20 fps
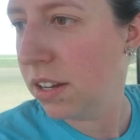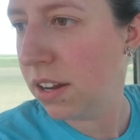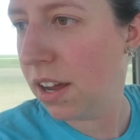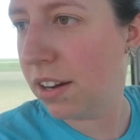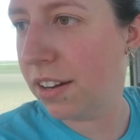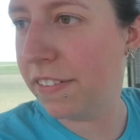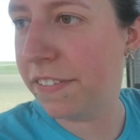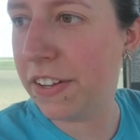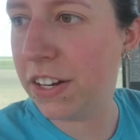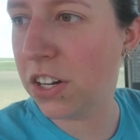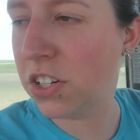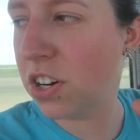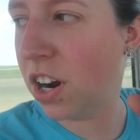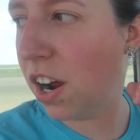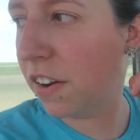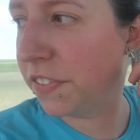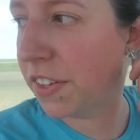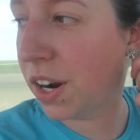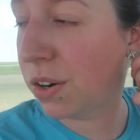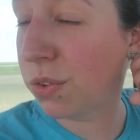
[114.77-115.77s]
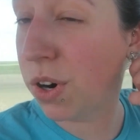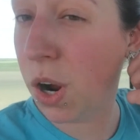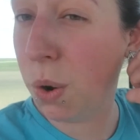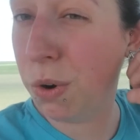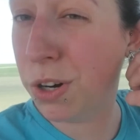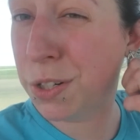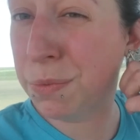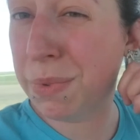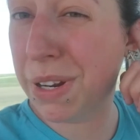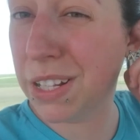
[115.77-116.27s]
and finish off that row,
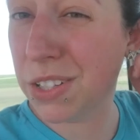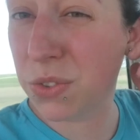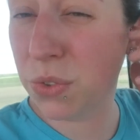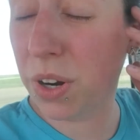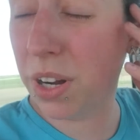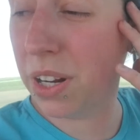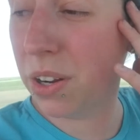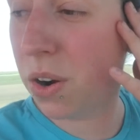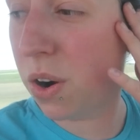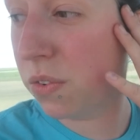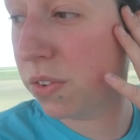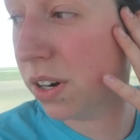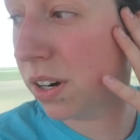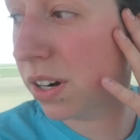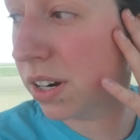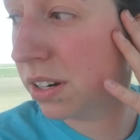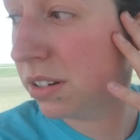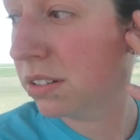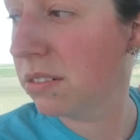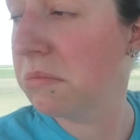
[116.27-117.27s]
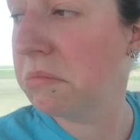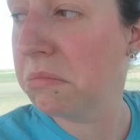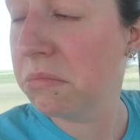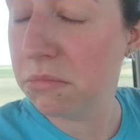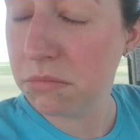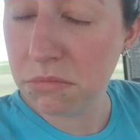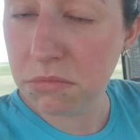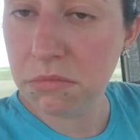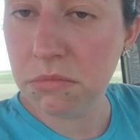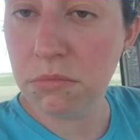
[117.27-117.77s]
which means running over
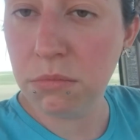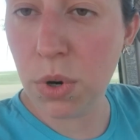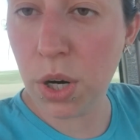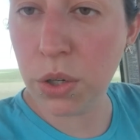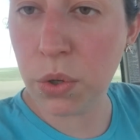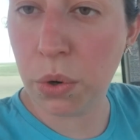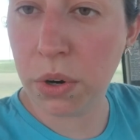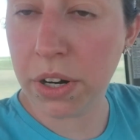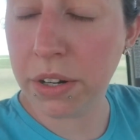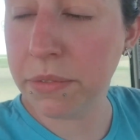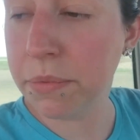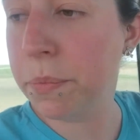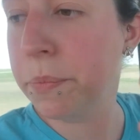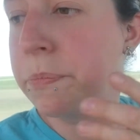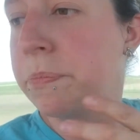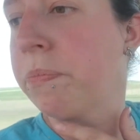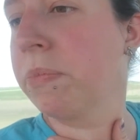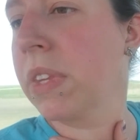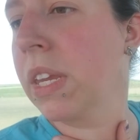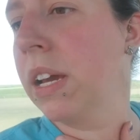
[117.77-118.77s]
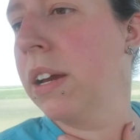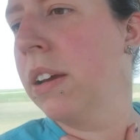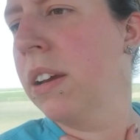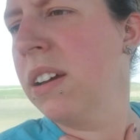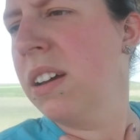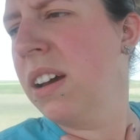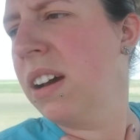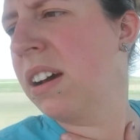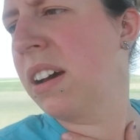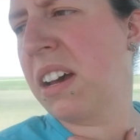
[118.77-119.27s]
more corn.
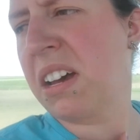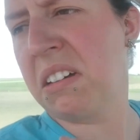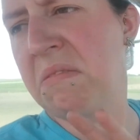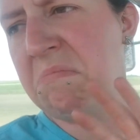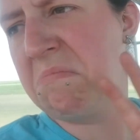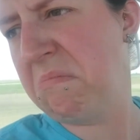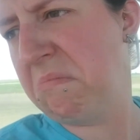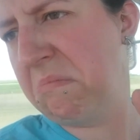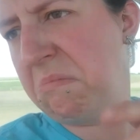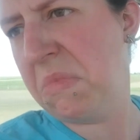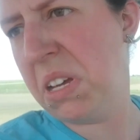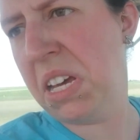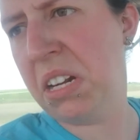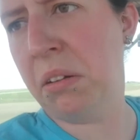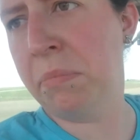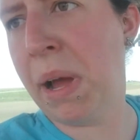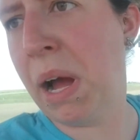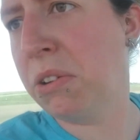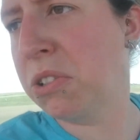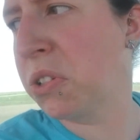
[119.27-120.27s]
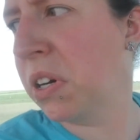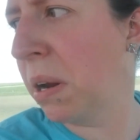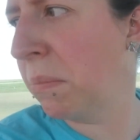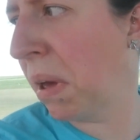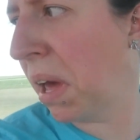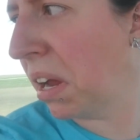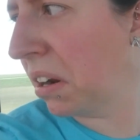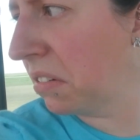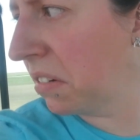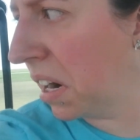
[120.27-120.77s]
Uh, it'll bounce right
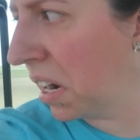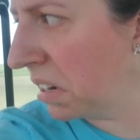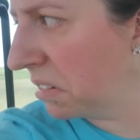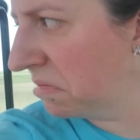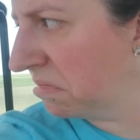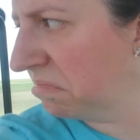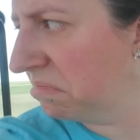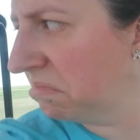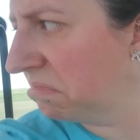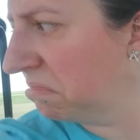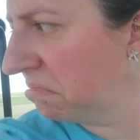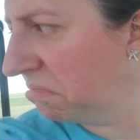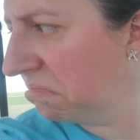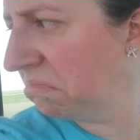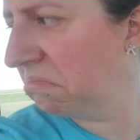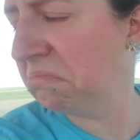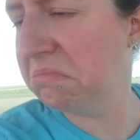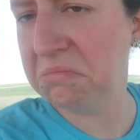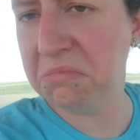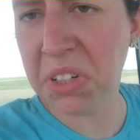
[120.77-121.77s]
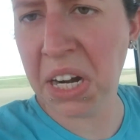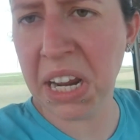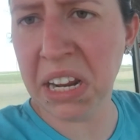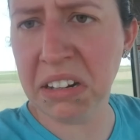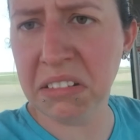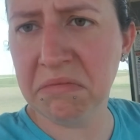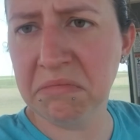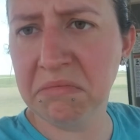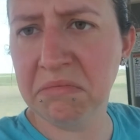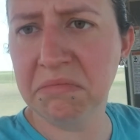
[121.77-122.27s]
back, right? Right?